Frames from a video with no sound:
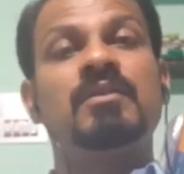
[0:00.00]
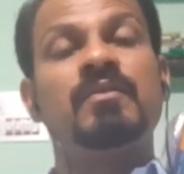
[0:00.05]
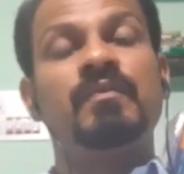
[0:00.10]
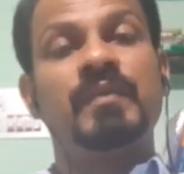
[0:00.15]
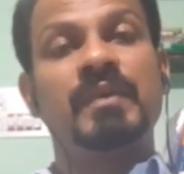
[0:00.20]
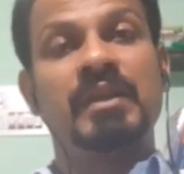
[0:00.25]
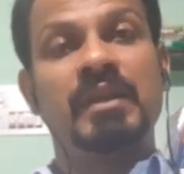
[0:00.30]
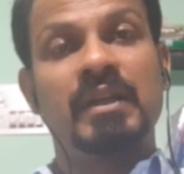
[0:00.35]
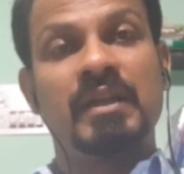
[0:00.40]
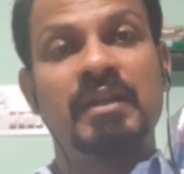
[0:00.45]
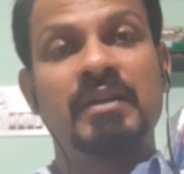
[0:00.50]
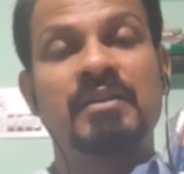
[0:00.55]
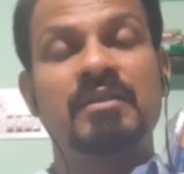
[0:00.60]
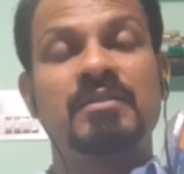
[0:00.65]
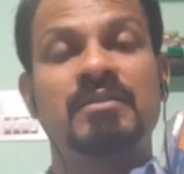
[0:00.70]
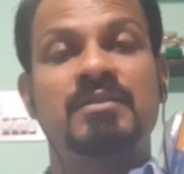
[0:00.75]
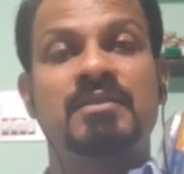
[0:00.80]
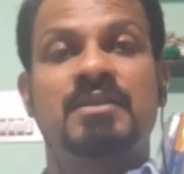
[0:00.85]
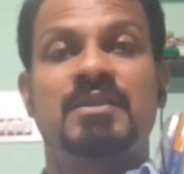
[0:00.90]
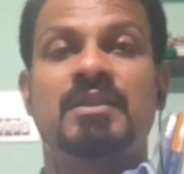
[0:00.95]
we learn
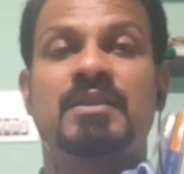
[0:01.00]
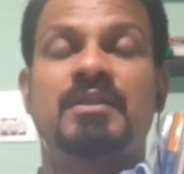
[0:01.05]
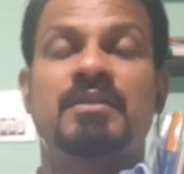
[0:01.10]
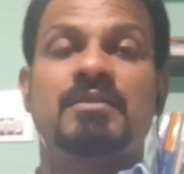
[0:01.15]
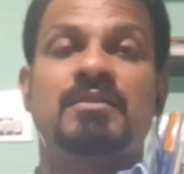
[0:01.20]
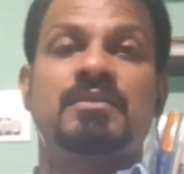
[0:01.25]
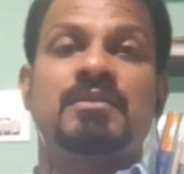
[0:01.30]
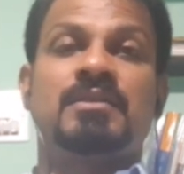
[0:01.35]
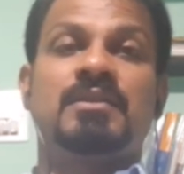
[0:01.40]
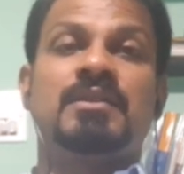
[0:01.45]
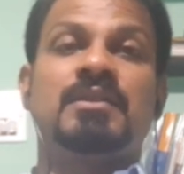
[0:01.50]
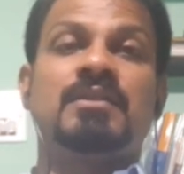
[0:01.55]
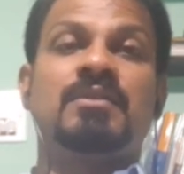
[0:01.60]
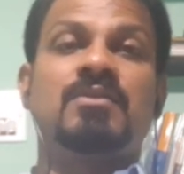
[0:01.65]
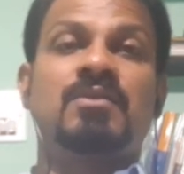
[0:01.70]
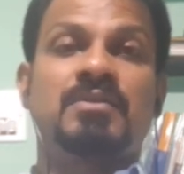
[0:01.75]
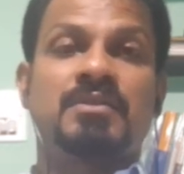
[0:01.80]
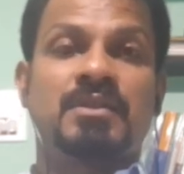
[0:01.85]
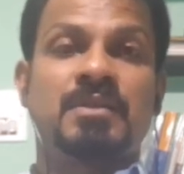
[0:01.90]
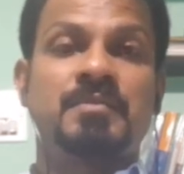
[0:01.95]
certain
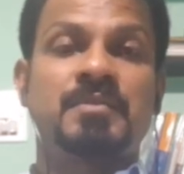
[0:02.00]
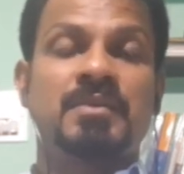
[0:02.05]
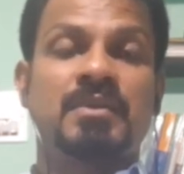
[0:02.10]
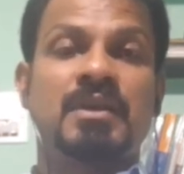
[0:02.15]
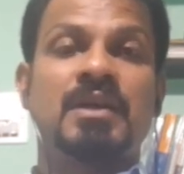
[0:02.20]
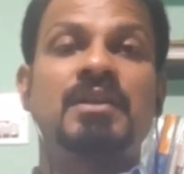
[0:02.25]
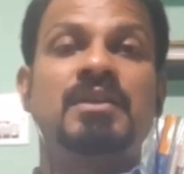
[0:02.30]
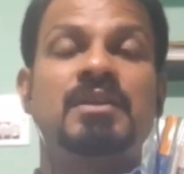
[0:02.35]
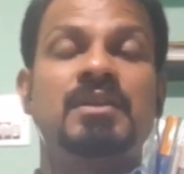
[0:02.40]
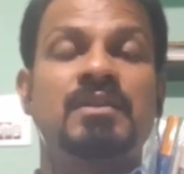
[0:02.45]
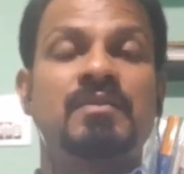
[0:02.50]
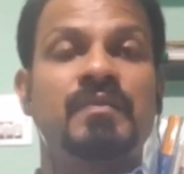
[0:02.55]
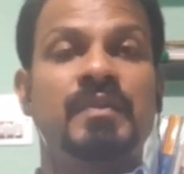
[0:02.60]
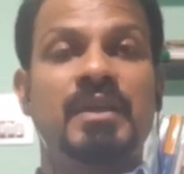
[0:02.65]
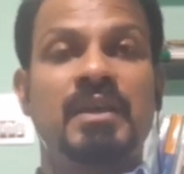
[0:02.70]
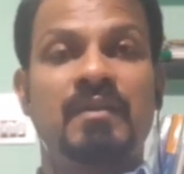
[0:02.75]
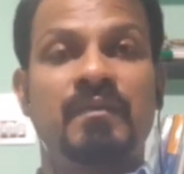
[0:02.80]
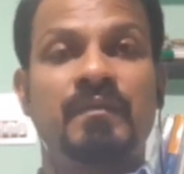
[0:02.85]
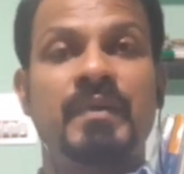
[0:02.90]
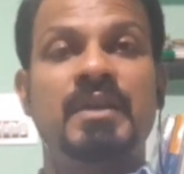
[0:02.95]
concepts, or here we
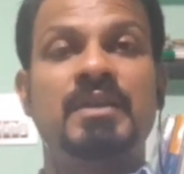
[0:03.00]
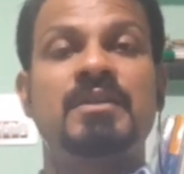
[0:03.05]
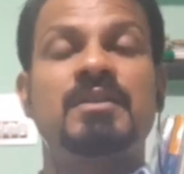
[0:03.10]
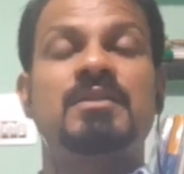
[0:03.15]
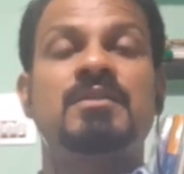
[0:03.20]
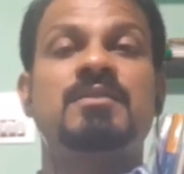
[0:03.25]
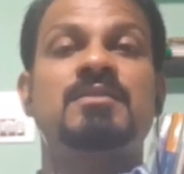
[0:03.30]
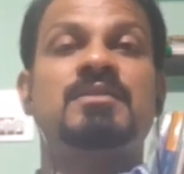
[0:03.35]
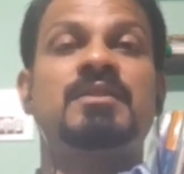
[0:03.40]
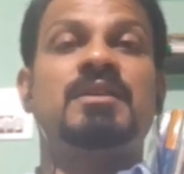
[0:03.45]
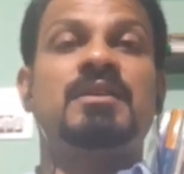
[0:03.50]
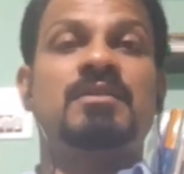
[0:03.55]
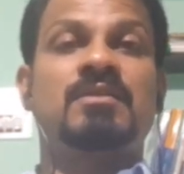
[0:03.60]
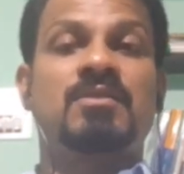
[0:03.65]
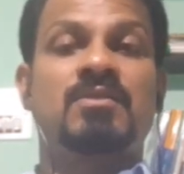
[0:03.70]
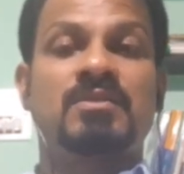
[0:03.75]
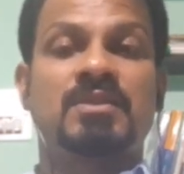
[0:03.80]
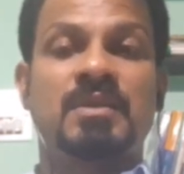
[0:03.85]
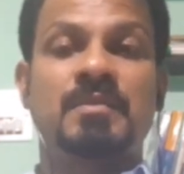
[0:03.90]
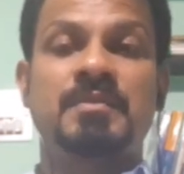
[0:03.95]
can find certain
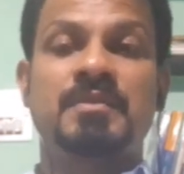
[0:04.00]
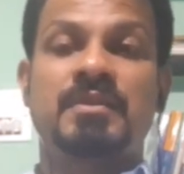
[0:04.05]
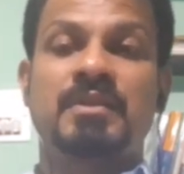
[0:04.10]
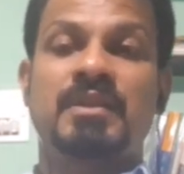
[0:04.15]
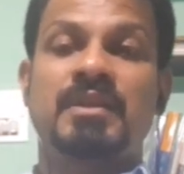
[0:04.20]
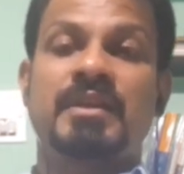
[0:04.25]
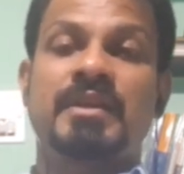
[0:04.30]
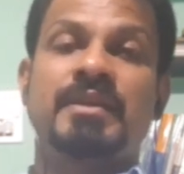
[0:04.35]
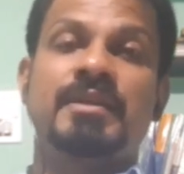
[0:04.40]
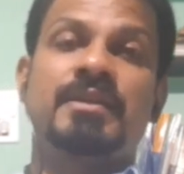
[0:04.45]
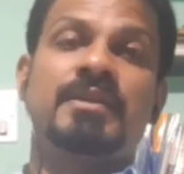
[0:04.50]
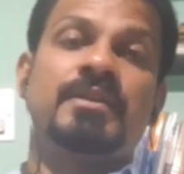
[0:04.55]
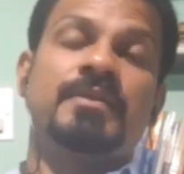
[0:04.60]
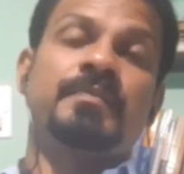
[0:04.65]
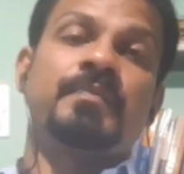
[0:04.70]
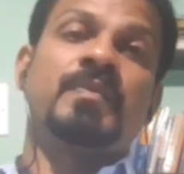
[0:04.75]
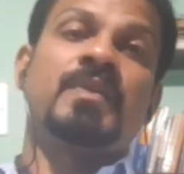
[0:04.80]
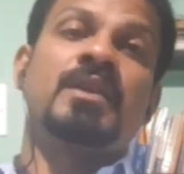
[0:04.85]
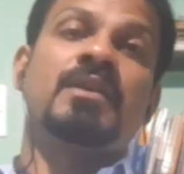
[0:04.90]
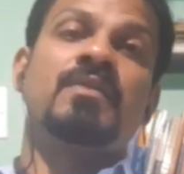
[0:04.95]
concepts like
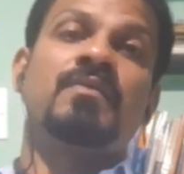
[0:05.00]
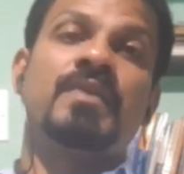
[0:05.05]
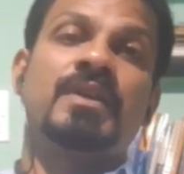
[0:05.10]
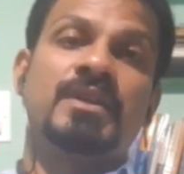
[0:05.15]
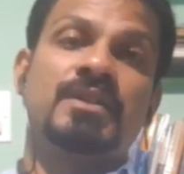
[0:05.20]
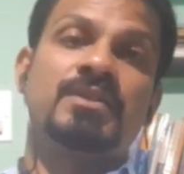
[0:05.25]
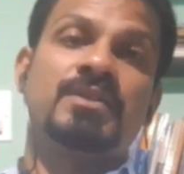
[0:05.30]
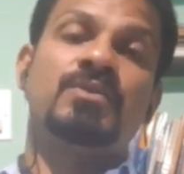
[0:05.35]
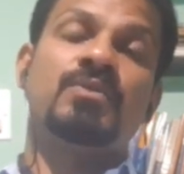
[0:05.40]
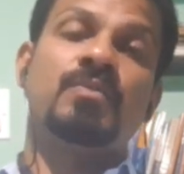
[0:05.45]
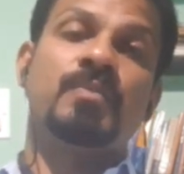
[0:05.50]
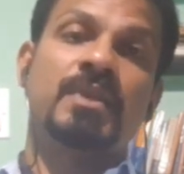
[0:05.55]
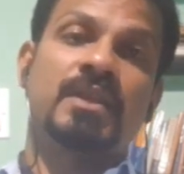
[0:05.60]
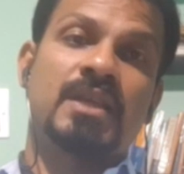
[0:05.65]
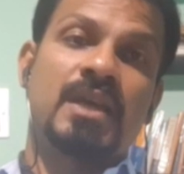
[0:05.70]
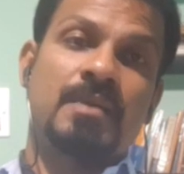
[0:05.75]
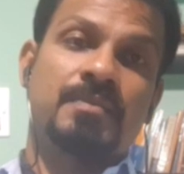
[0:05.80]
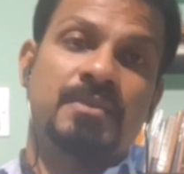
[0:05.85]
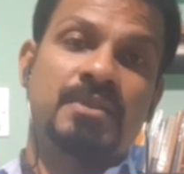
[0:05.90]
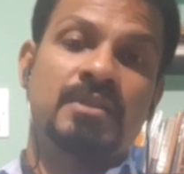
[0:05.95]
what is human
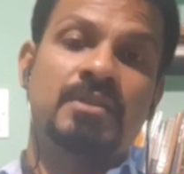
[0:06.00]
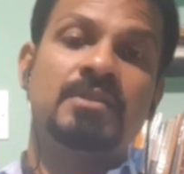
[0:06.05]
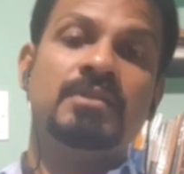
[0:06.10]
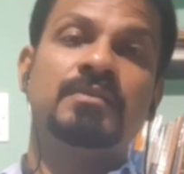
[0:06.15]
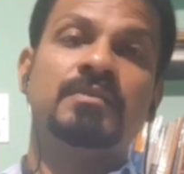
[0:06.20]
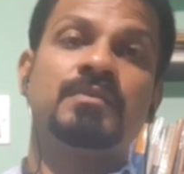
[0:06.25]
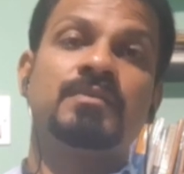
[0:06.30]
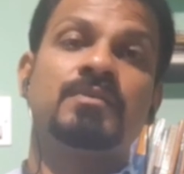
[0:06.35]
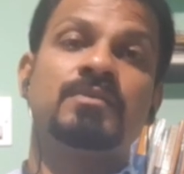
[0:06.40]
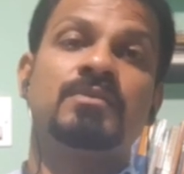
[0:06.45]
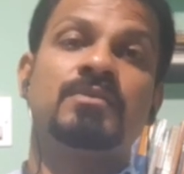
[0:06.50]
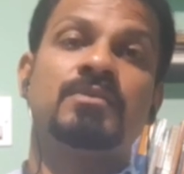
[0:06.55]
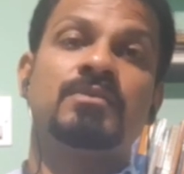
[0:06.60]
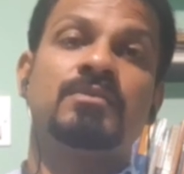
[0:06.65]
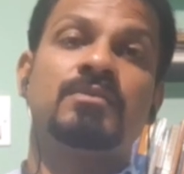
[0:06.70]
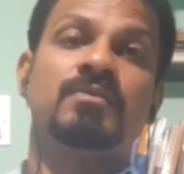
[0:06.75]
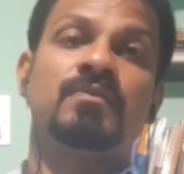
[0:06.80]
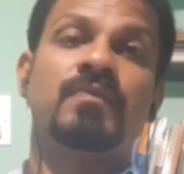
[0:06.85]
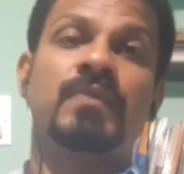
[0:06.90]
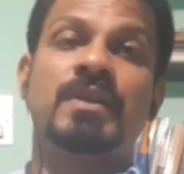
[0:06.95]
capital,
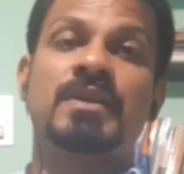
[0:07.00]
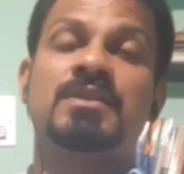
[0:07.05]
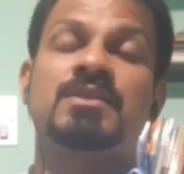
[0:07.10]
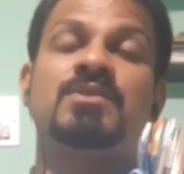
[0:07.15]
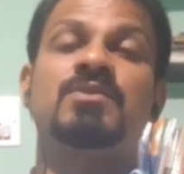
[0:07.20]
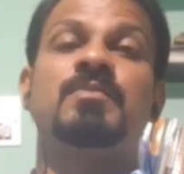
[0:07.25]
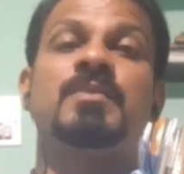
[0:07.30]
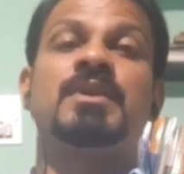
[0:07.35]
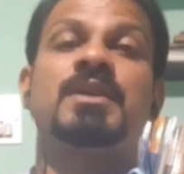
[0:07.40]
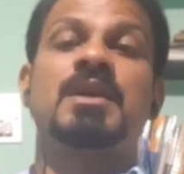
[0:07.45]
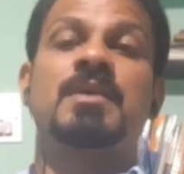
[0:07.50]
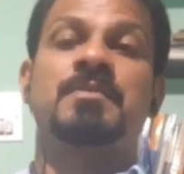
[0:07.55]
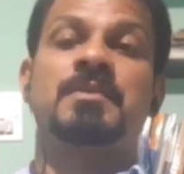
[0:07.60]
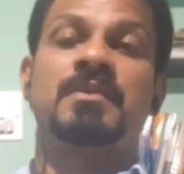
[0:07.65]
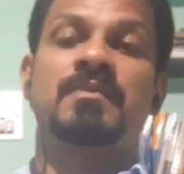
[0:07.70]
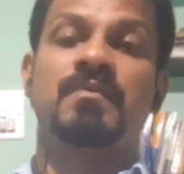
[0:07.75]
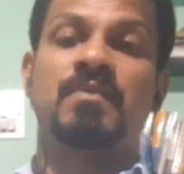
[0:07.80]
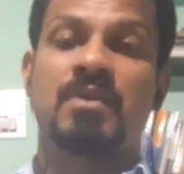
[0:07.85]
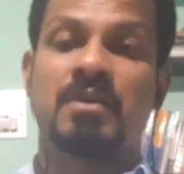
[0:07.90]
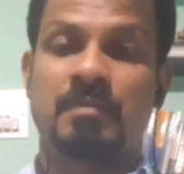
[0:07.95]
what is human
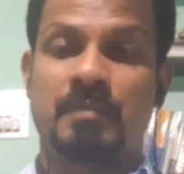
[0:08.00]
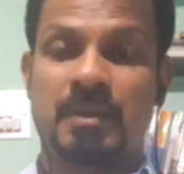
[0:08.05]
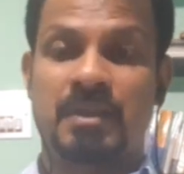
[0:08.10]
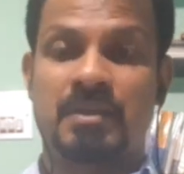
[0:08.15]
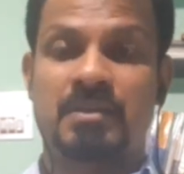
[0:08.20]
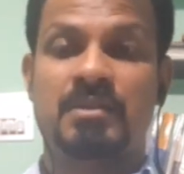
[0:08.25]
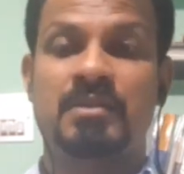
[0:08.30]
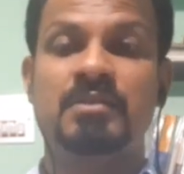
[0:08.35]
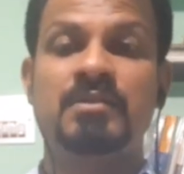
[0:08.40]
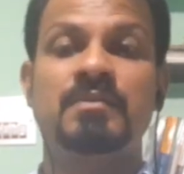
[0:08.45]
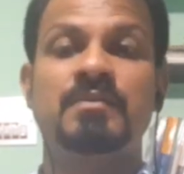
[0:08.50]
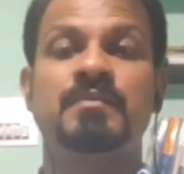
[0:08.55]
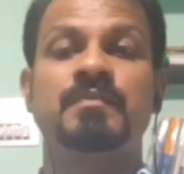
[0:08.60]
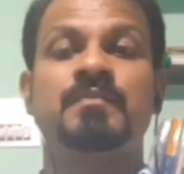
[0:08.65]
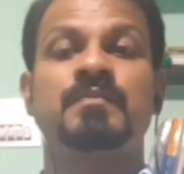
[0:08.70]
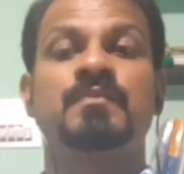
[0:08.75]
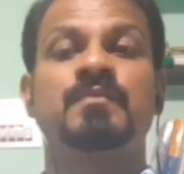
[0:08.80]
capital formation,